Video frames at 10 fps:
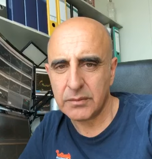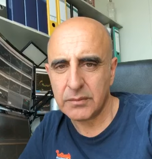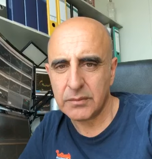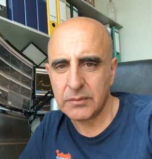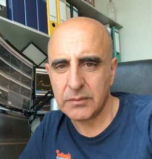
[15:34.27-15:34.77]

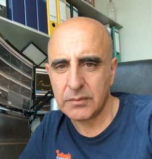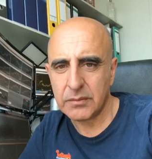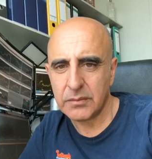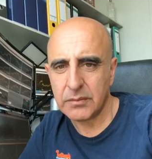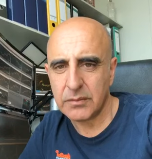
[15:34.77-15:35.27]

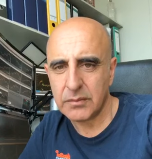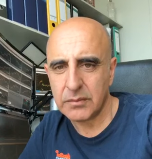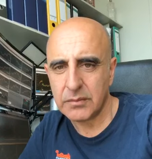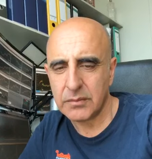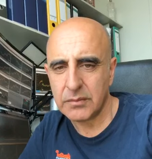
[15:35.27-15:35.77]

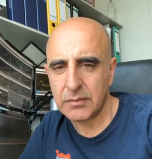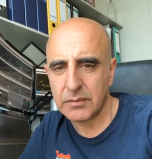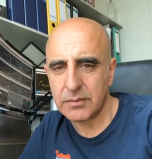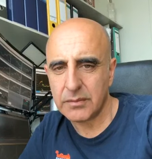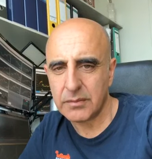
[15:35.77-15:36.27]

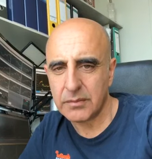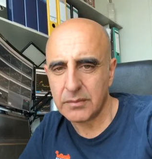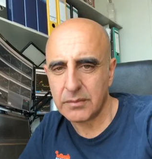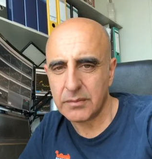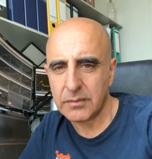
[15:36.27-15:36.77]

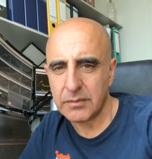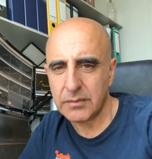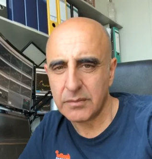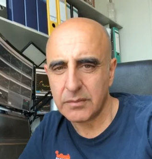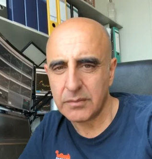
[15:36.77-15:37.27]

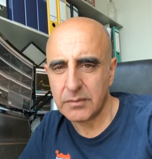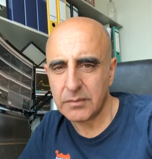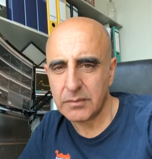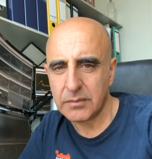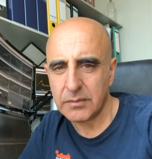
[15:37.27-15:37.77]

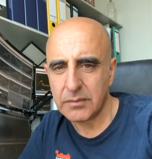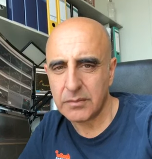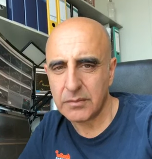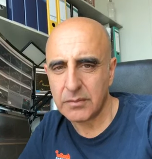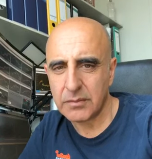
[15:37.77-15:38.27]

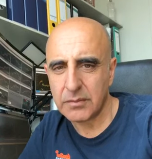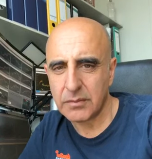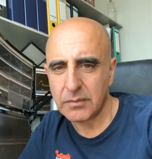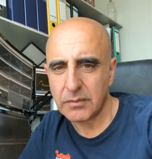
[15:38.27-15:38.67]
Nothing is said.